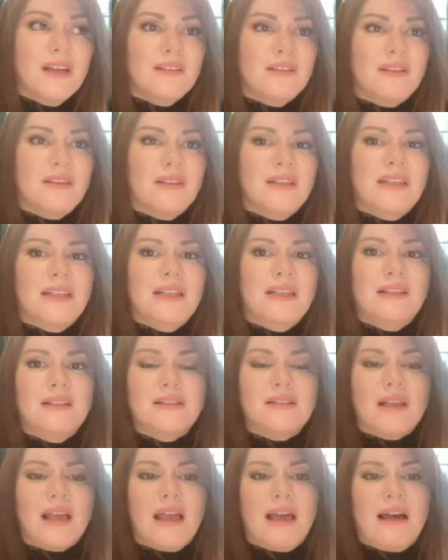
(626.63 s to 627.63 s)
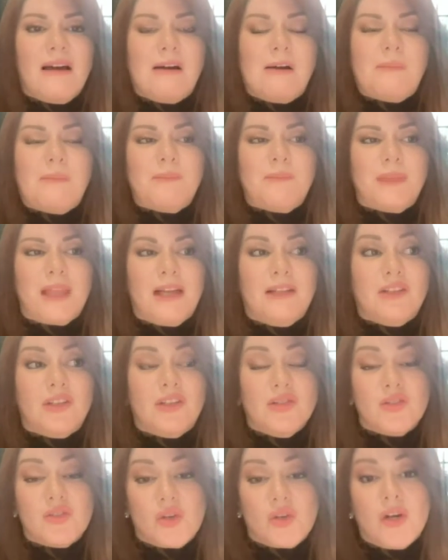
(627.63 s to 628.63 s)
to the needs and
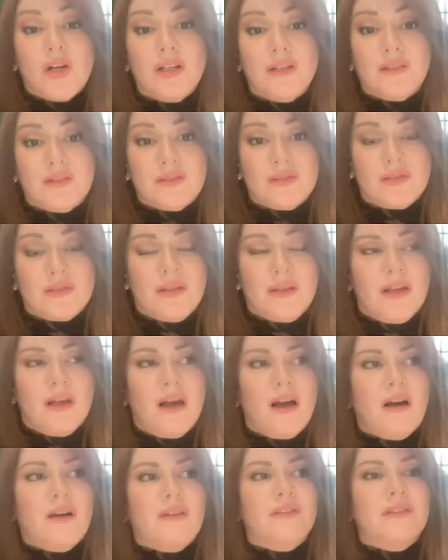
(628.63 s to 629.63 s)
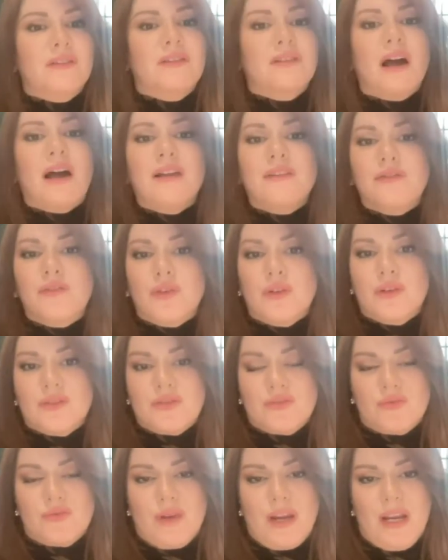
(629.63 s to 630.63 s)
concerns of a
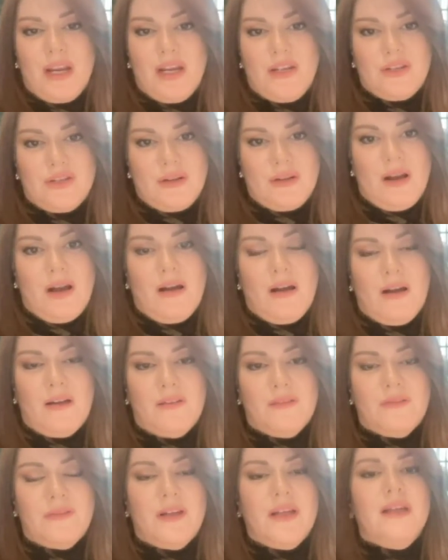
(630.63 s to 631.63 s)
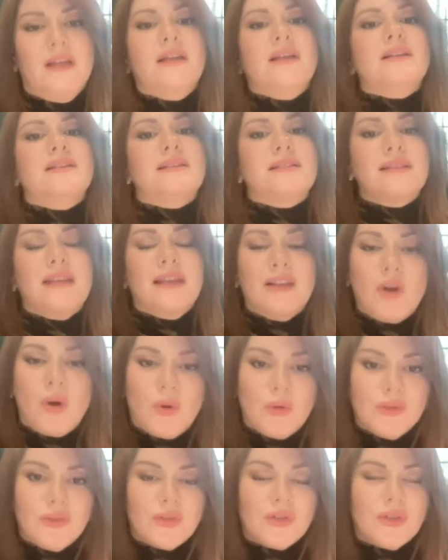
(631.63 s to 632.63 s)
diverse range of
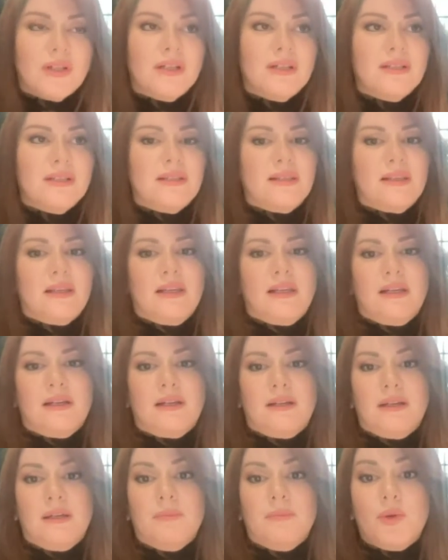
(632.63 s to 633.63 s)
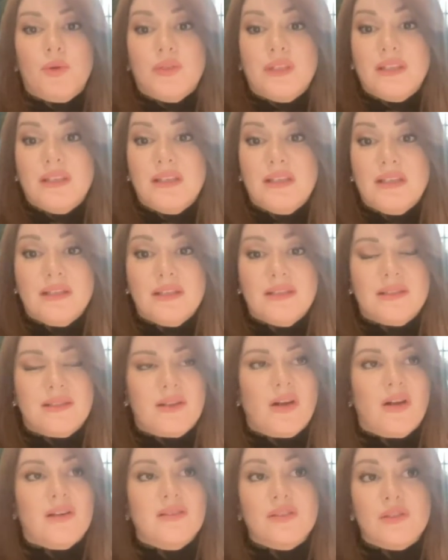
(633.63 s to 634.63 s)
stakeholders, employees,
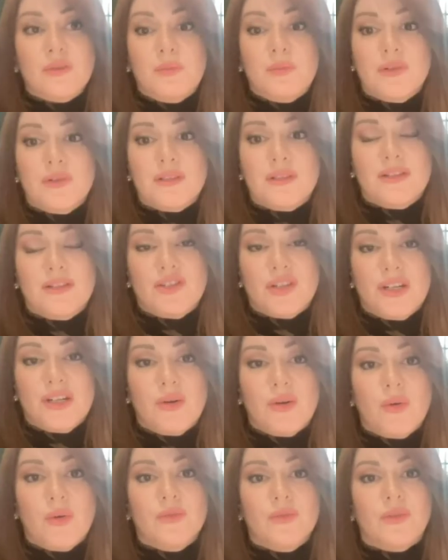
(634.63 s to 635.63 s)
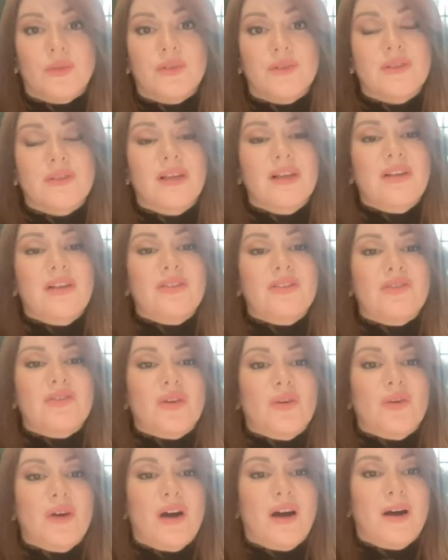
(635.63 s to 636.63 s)
customers, and shareholders.
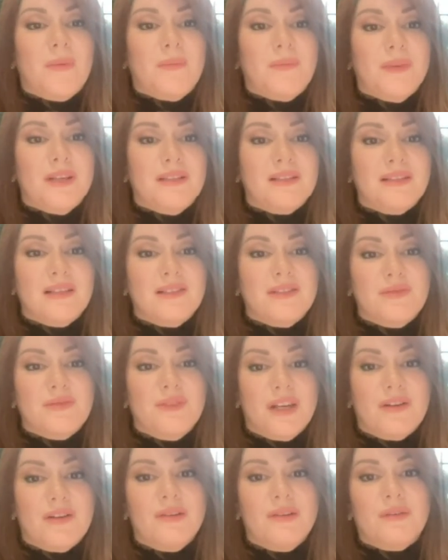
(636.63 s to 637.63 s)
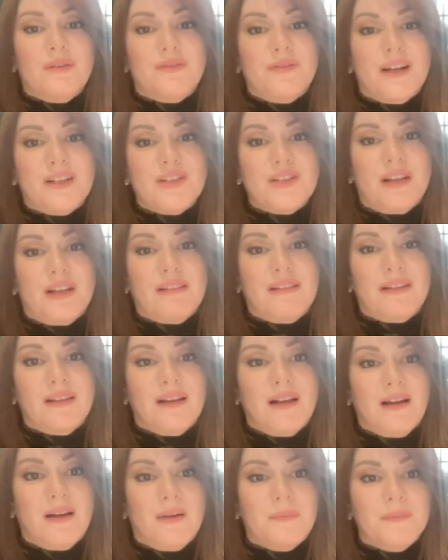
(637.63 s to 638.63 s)
So it's very
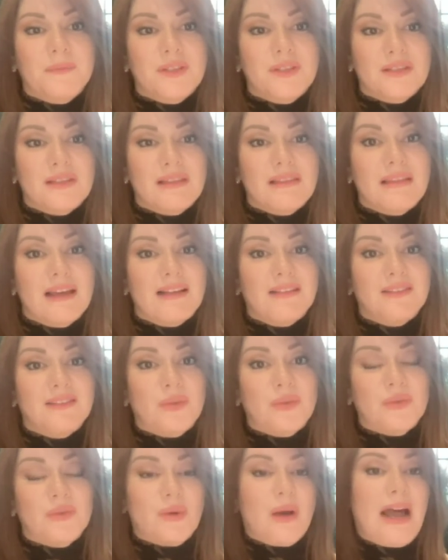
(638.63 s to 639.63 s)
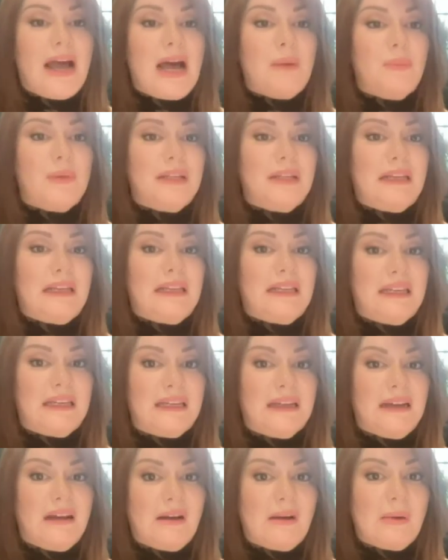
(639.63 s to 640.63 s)
refreshing to see that also happening,
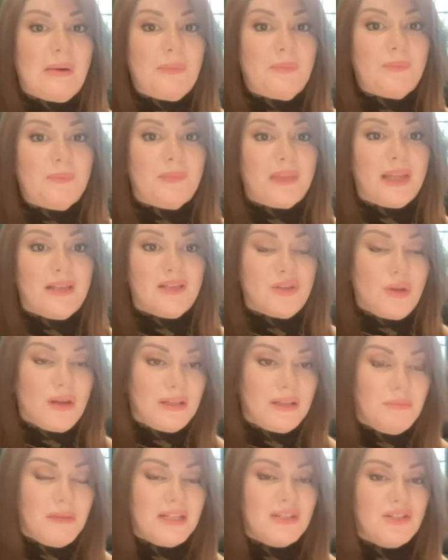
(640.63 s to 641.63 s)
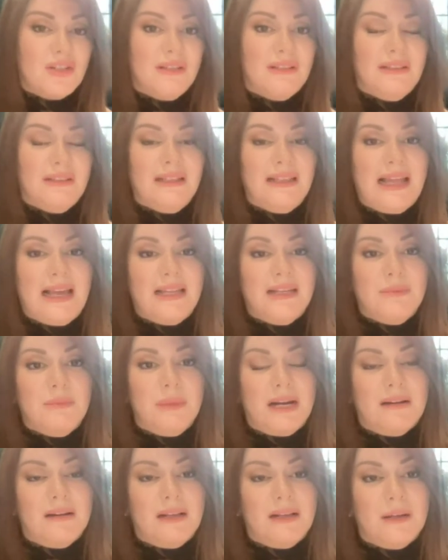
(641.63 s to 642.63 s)
as you had mentioned, in Latin
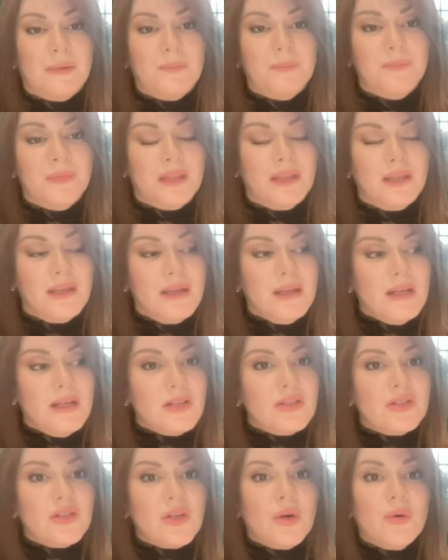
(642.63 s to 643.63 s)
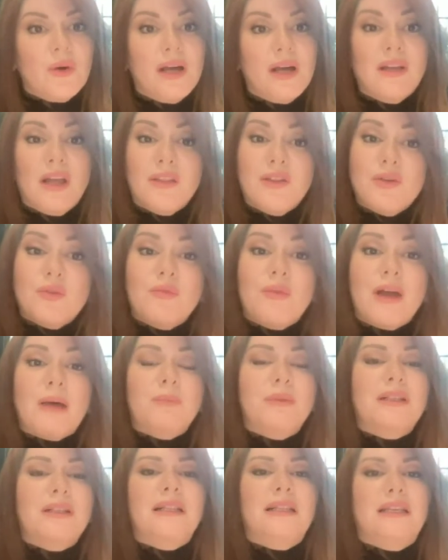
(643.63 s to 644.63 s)
America. So another
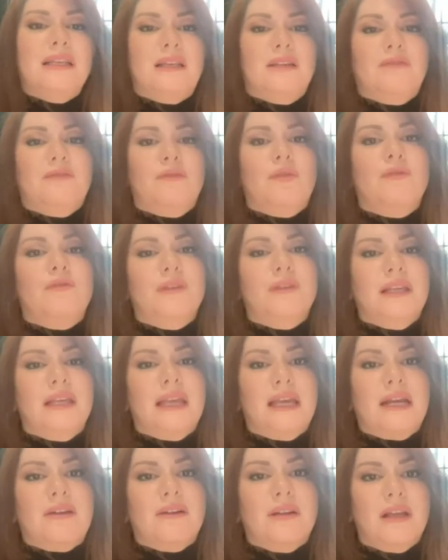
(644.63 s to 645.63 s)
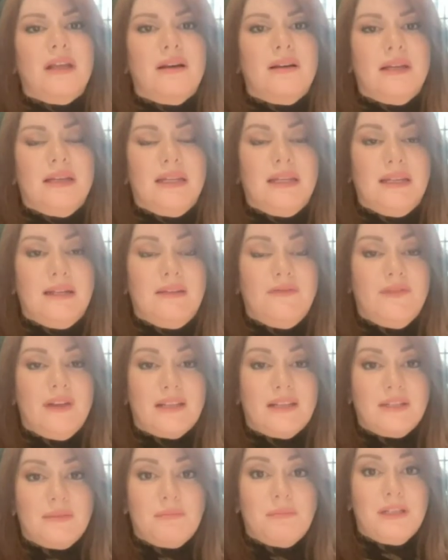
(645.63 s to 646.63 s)
rapidly evolving area in
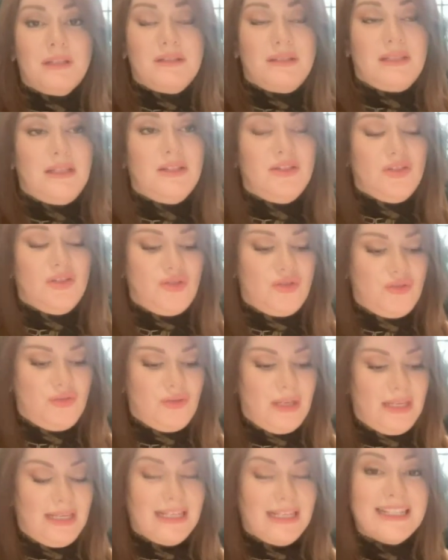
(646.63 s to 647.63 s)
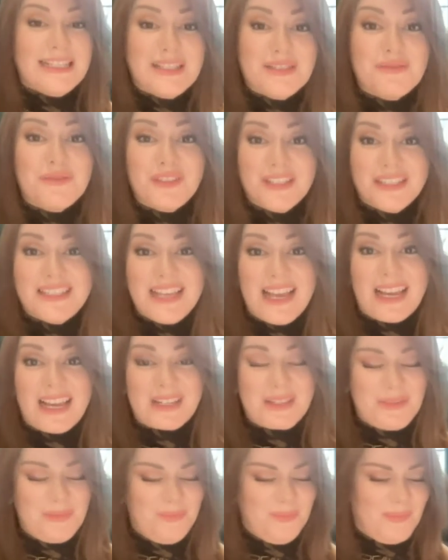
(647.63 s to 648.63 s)
investment industry is fintech.